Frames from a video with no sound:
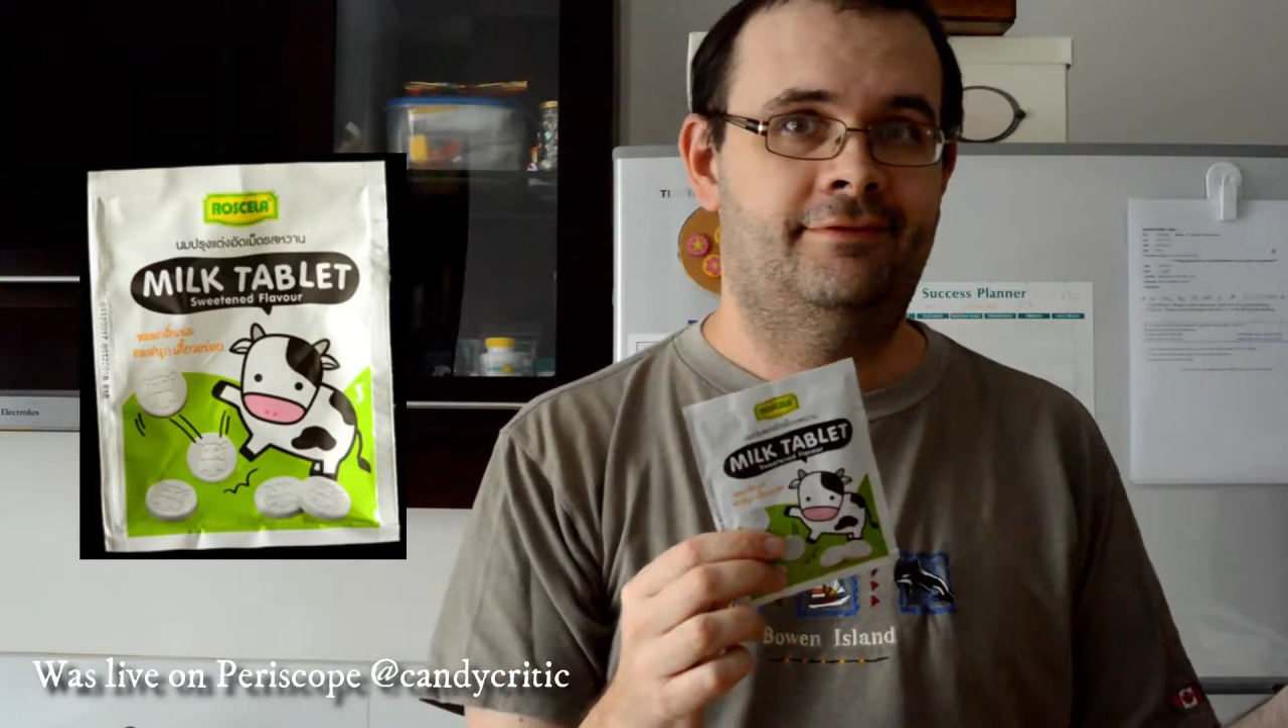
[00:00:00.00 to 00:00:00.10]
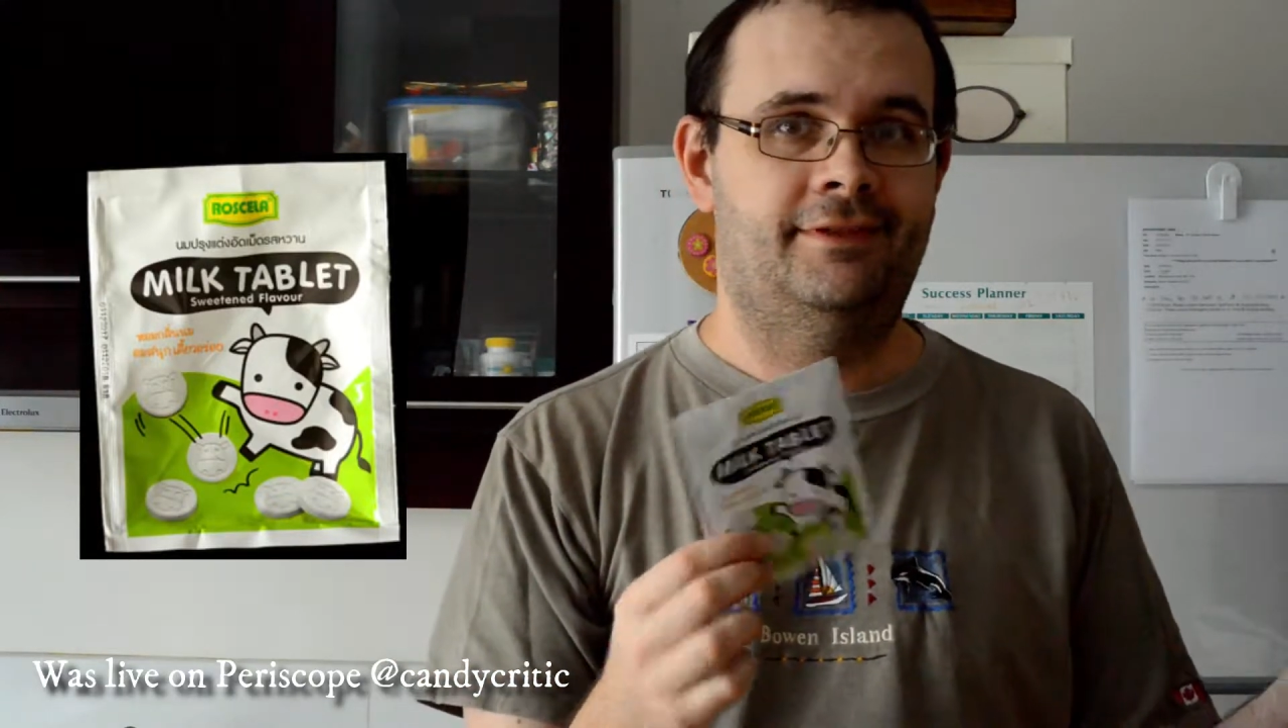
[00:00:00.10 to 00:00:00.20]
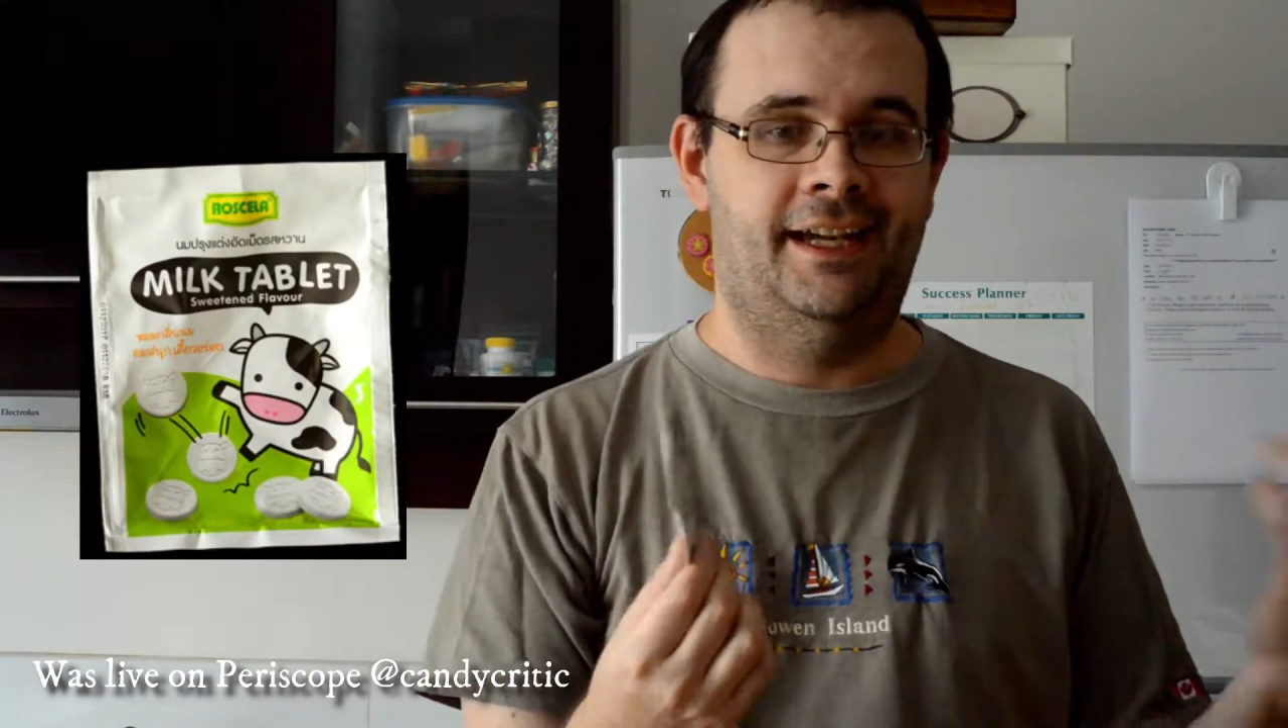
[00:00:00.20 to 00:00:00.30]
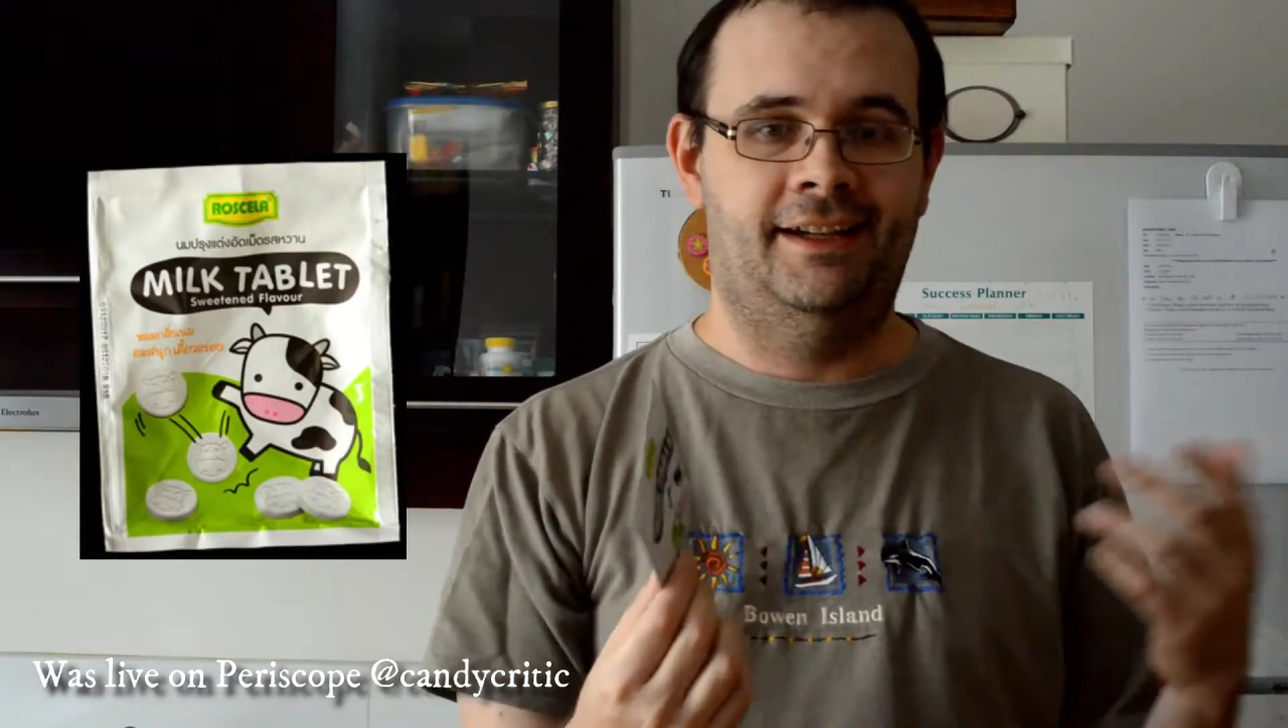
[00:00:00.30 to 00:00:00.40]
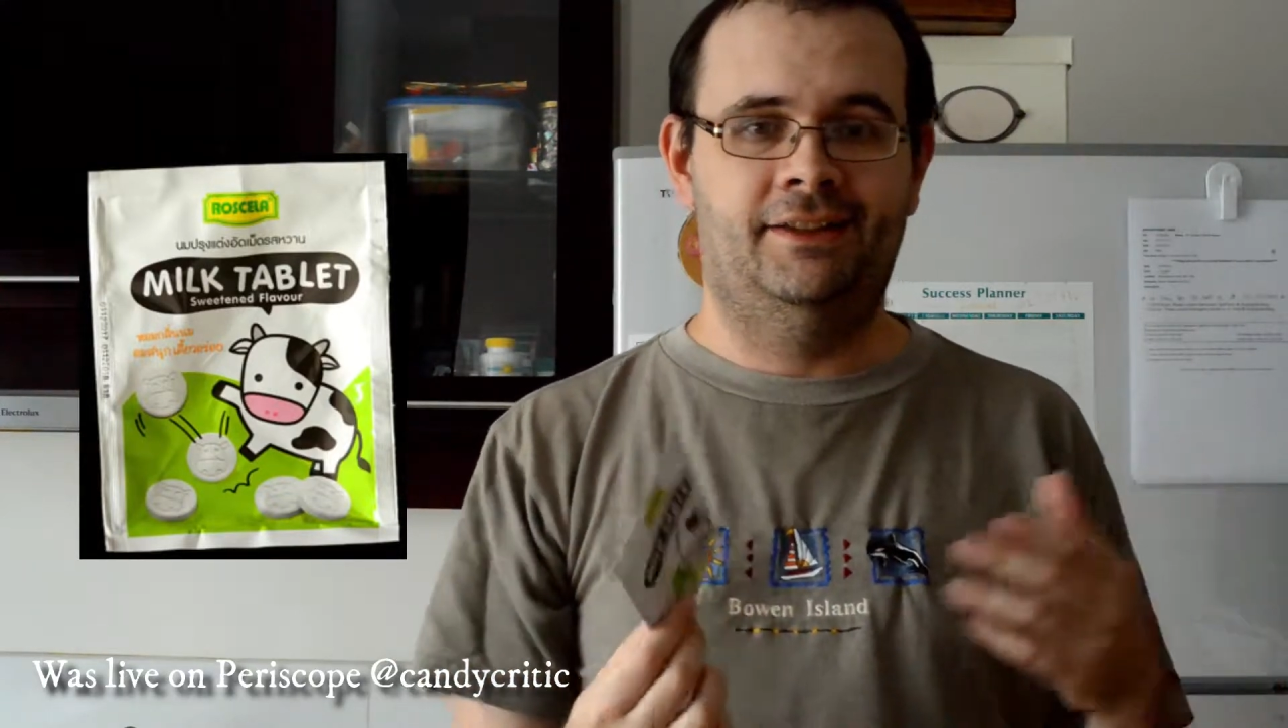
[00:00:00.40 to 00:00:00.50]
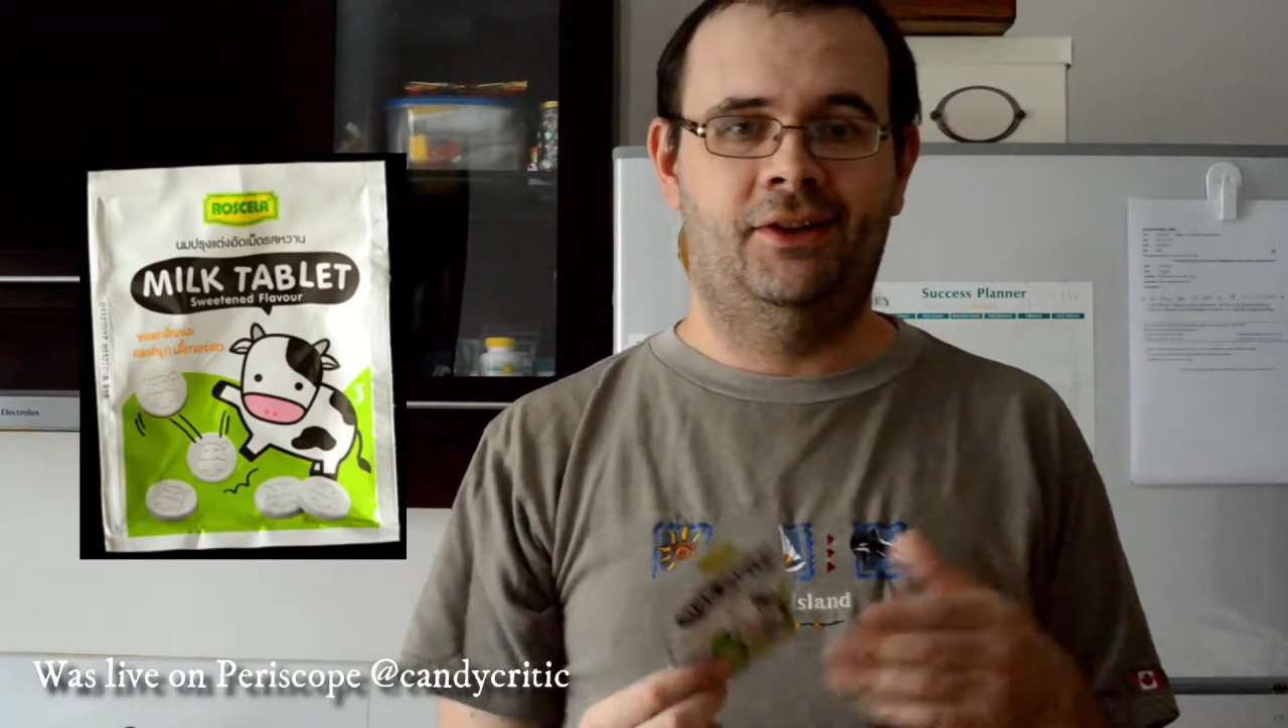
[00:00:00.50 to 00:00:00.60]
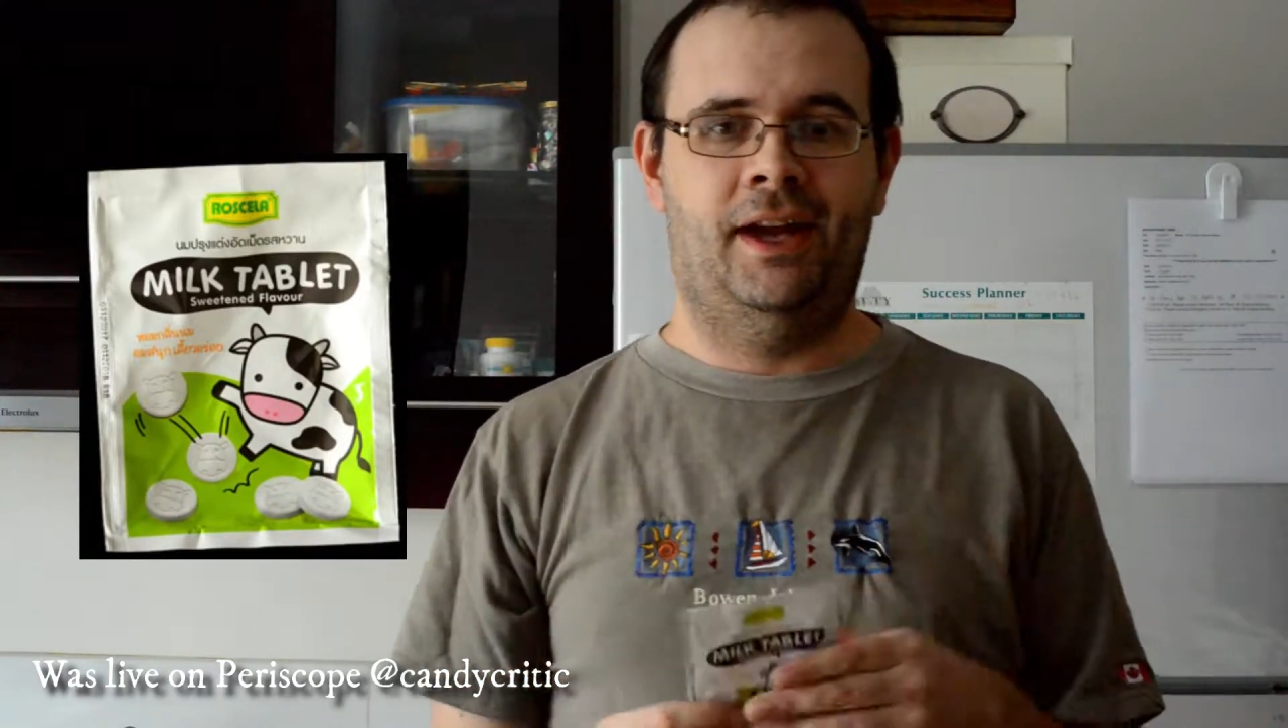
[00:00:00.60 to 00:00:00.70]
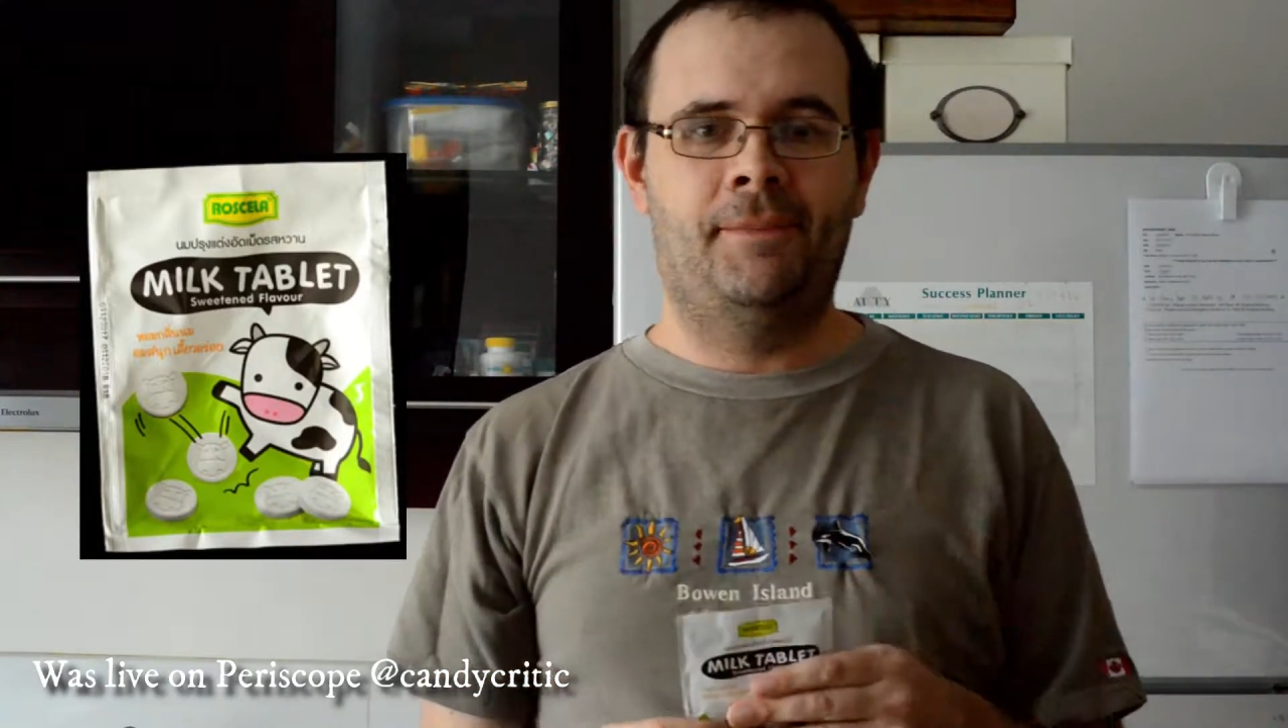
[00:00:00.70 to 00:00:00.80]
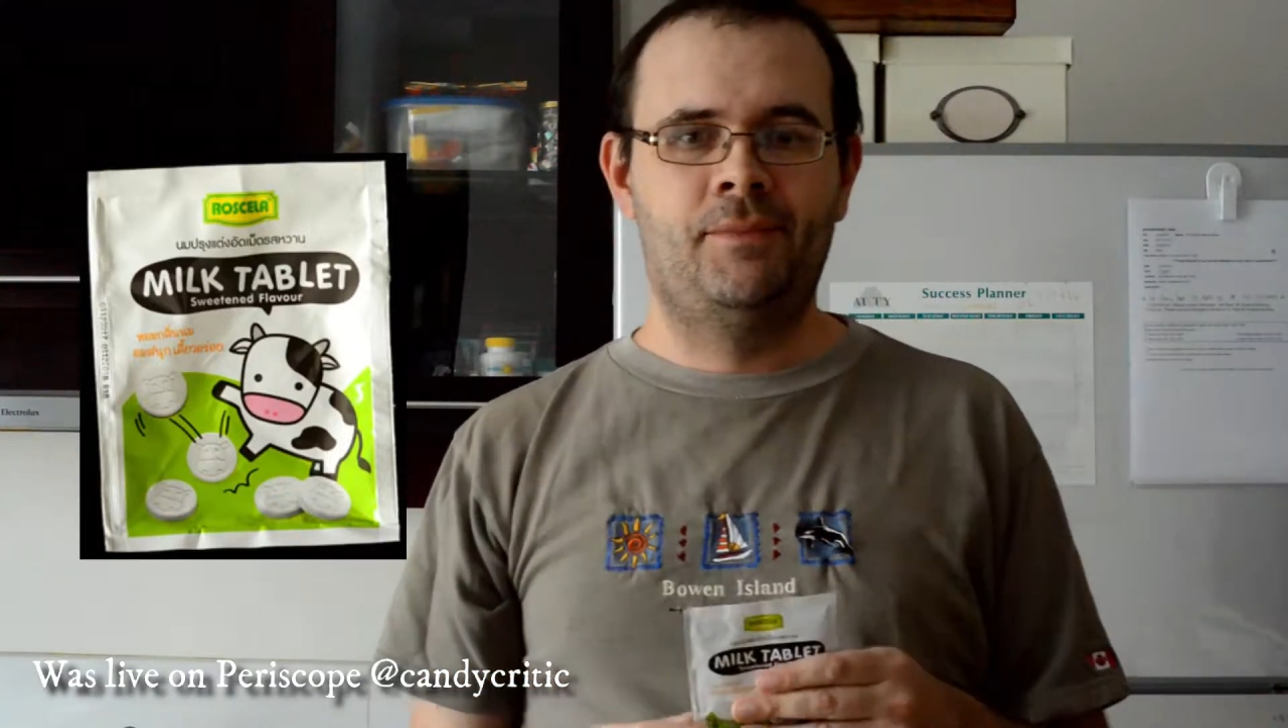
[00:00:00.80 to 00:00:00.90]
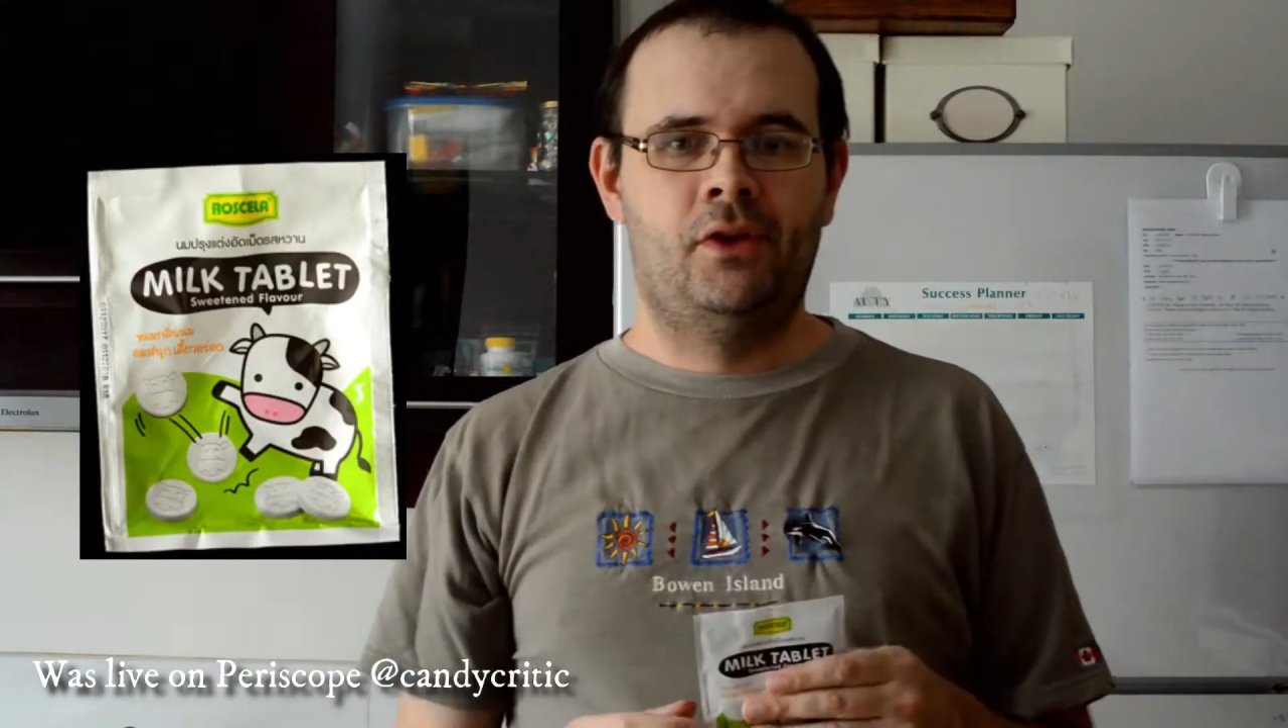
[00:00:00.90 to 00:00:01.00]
Yeah, okay.